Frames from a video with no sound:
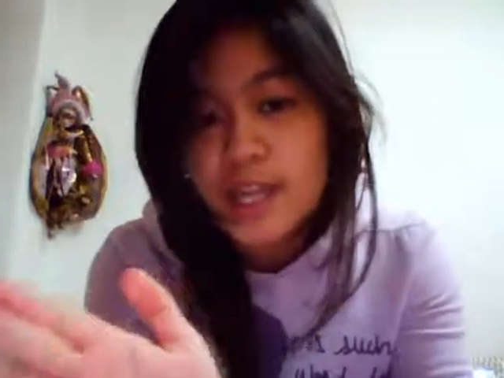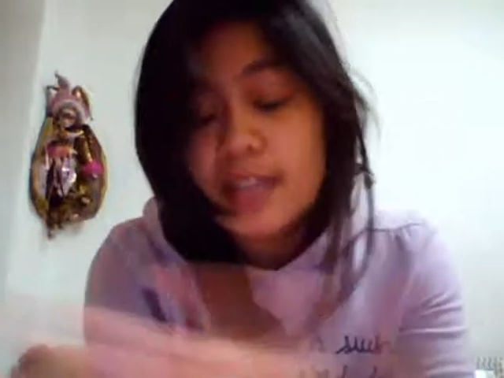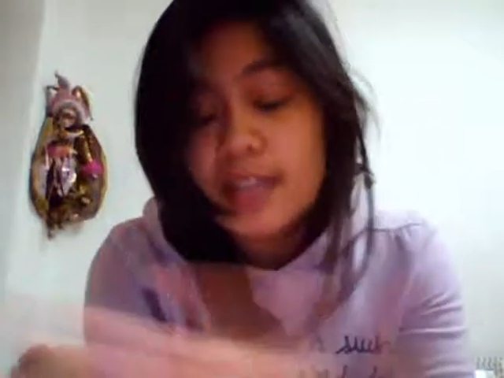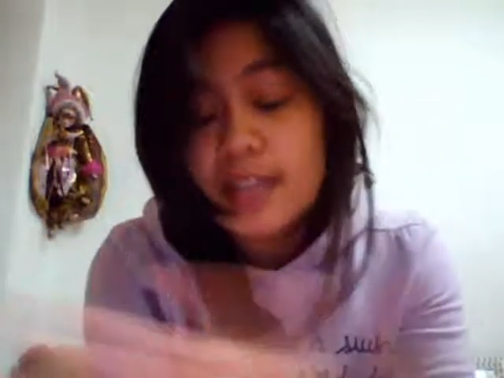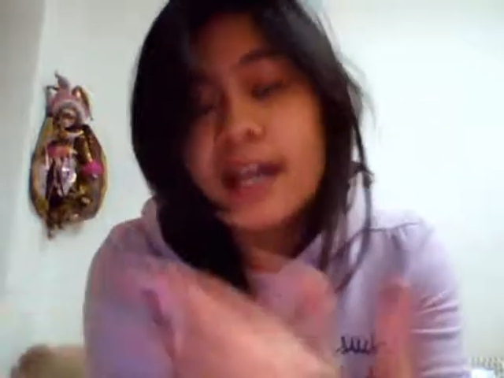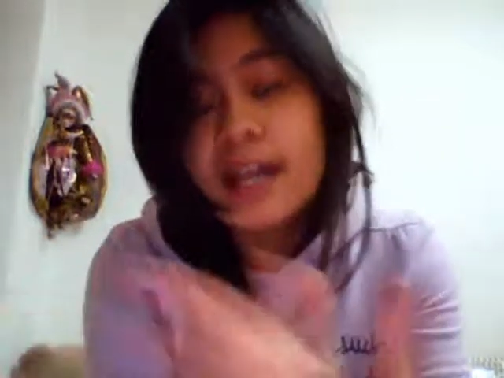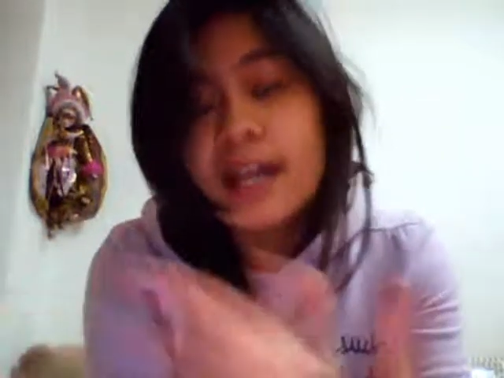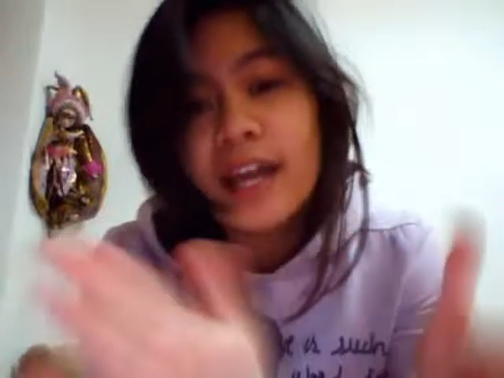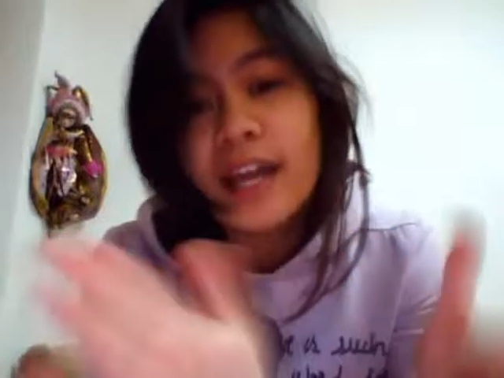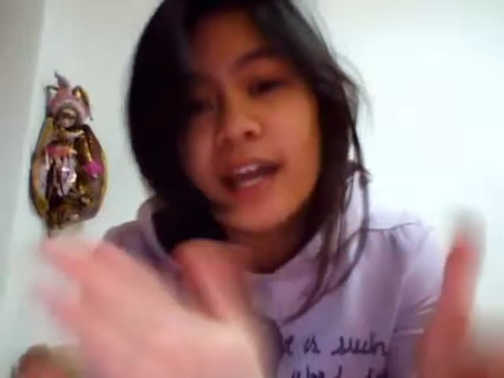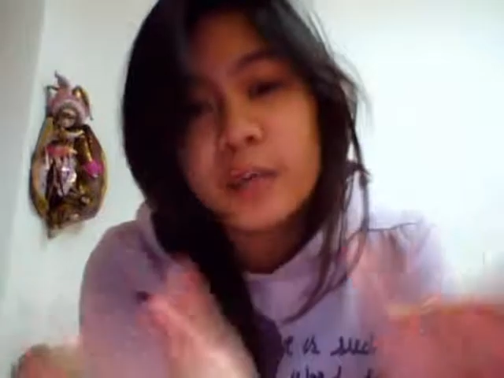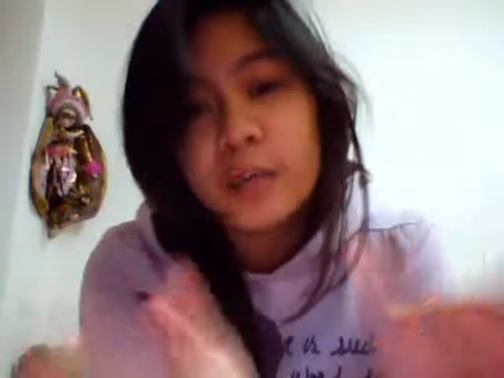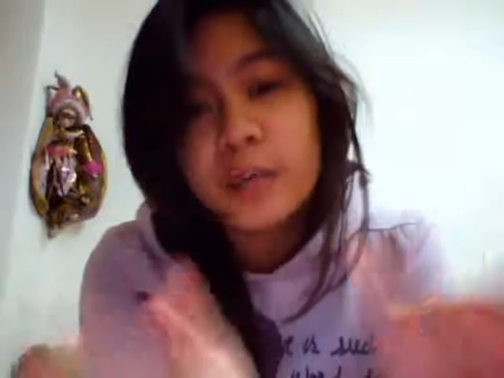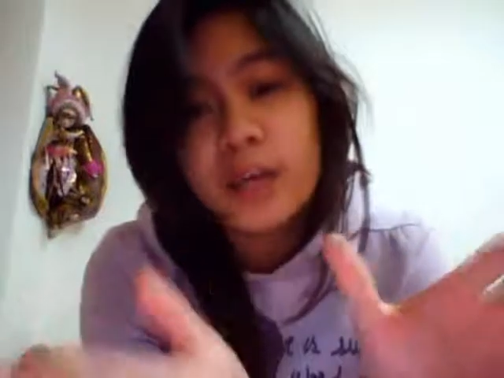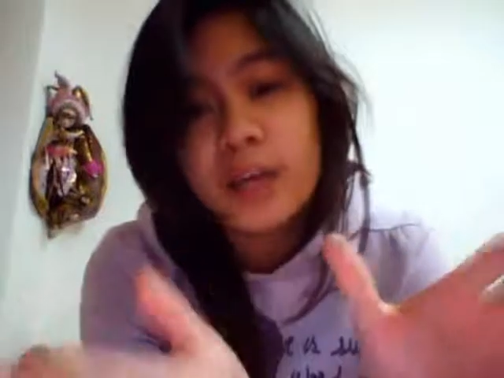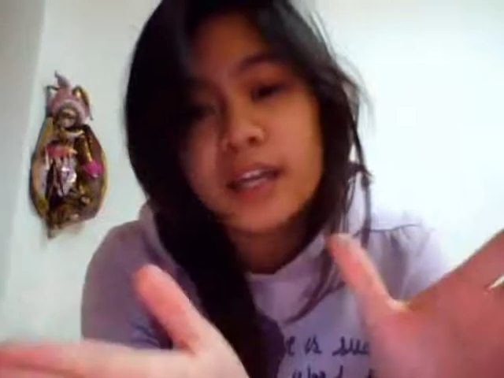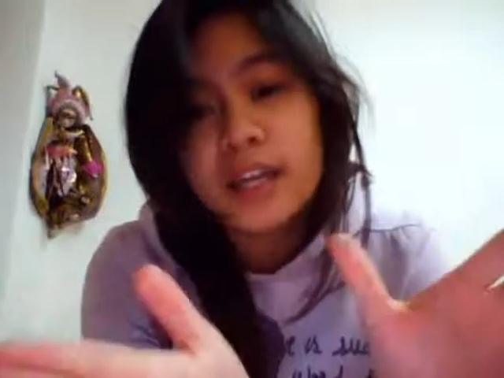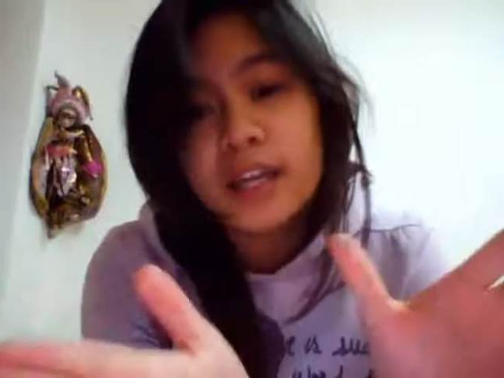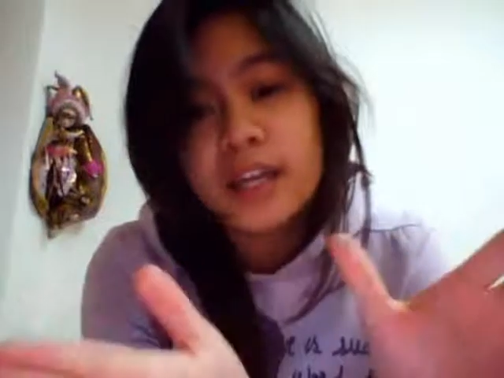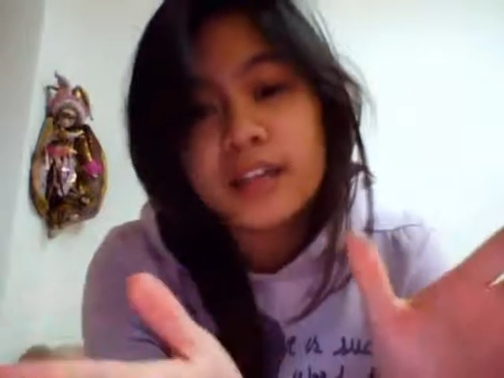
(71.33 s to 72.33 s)
Yeah,
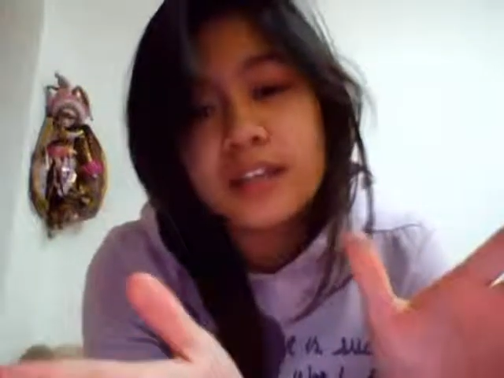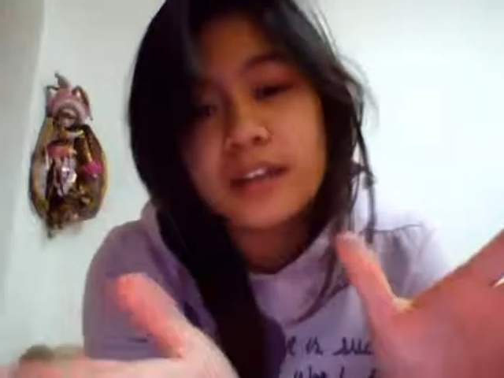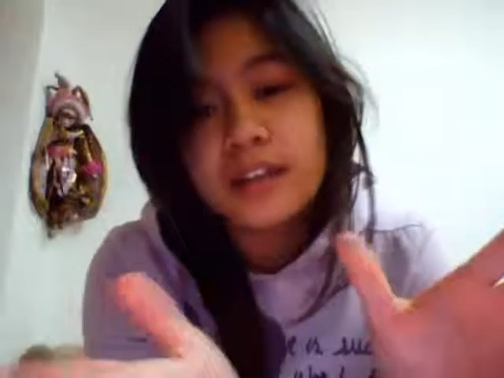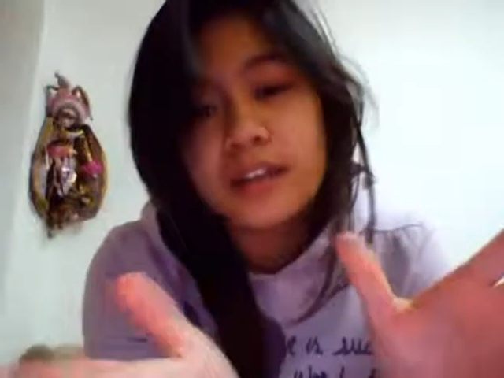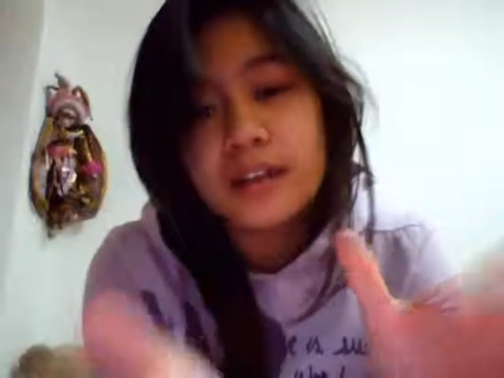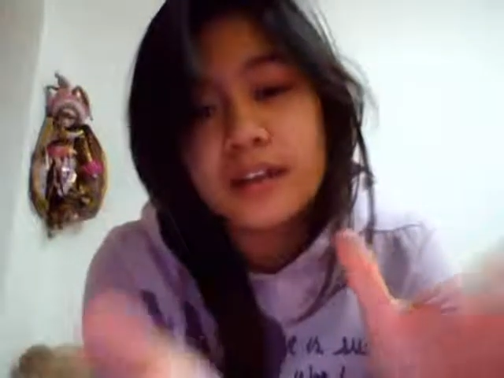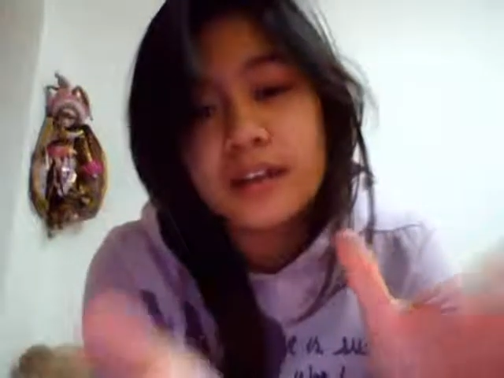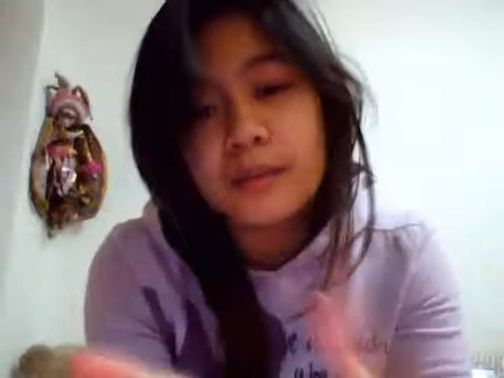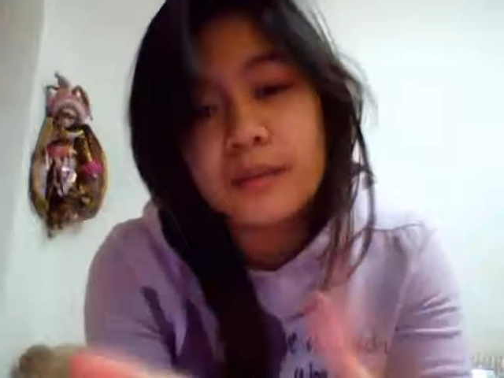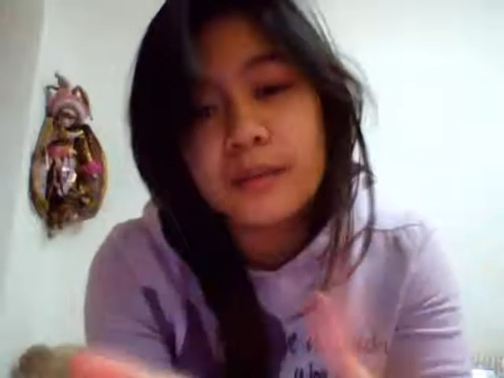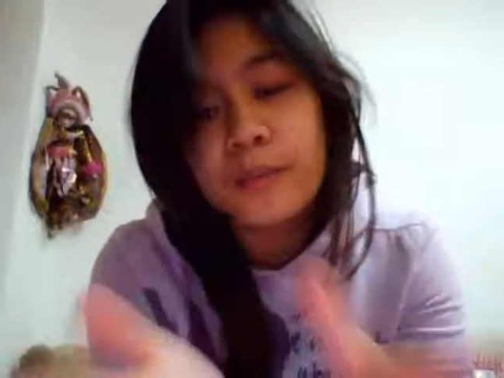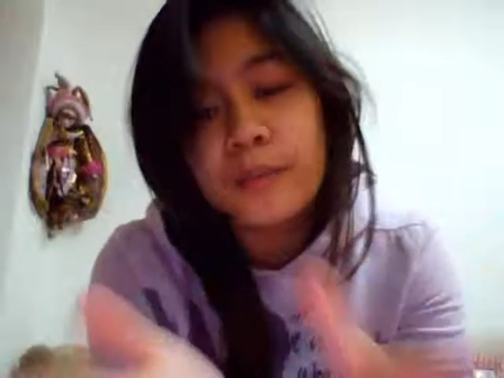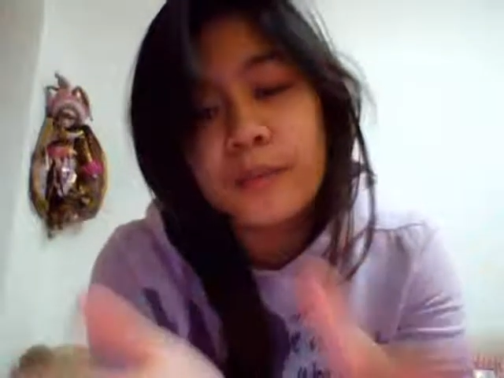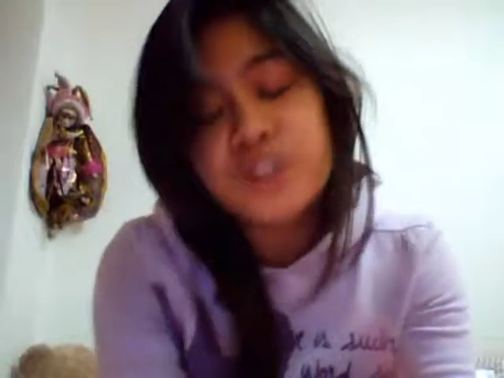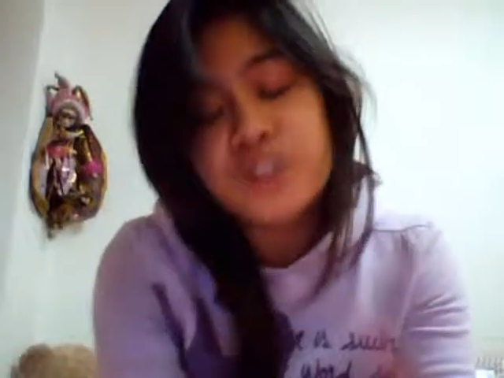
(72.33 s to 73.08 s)
anyway, most